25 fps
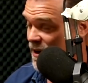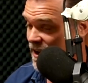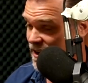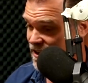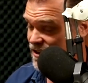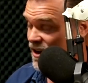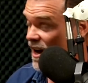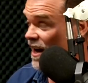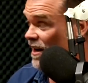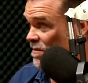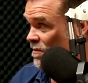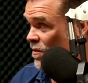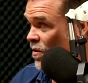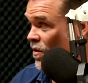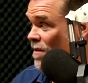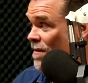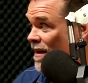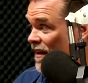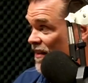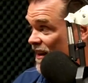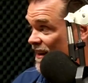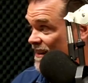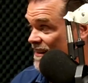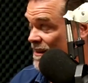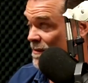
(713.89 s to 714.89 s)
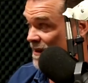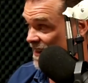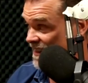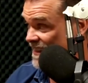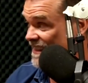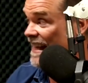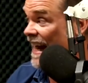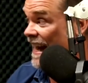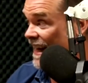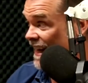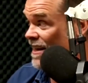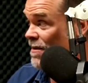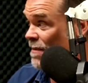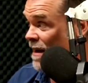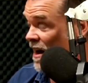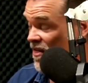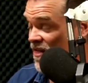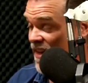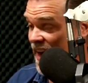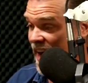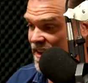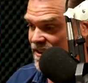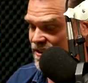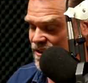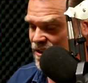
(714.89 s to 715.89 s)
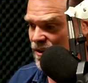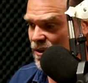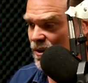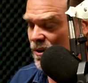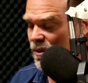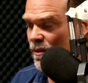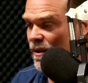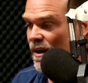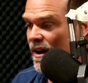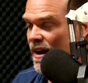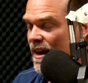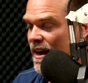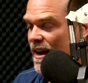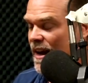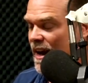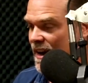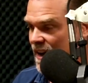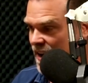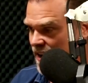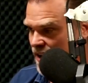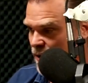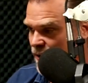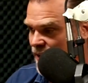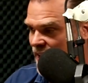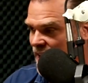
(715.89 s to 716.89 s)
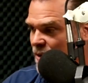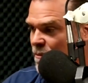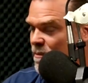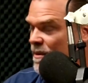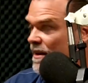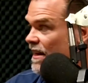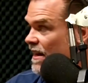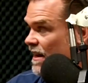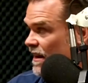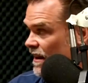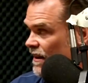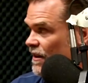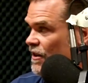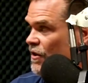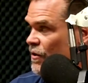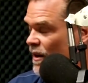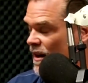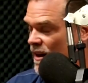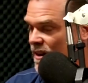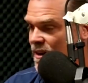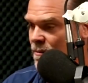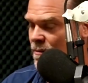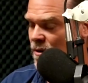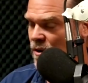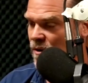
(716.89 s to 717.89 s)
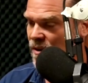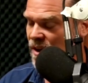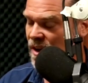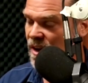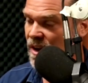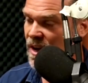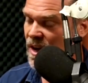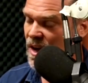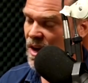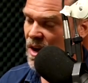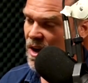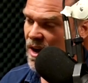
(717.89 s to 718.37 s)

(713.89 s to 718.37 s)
We can talk more about that. Sure. I'm excited about that too. And I know that'll be illustrated in the movie.